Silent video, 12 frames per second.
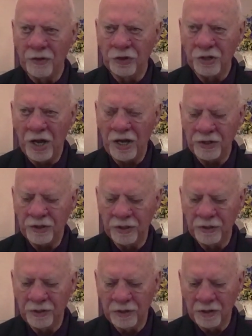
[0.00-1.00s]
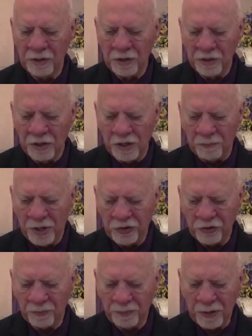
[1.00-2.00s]
Tonight,
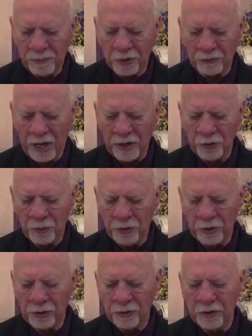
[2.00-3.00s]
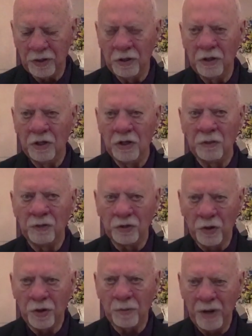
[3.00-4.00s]
millions of people around the world will
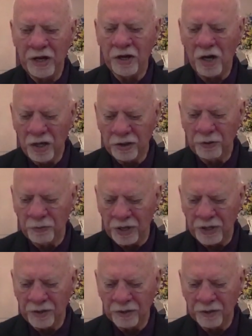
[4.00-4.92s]
go to bed hungry.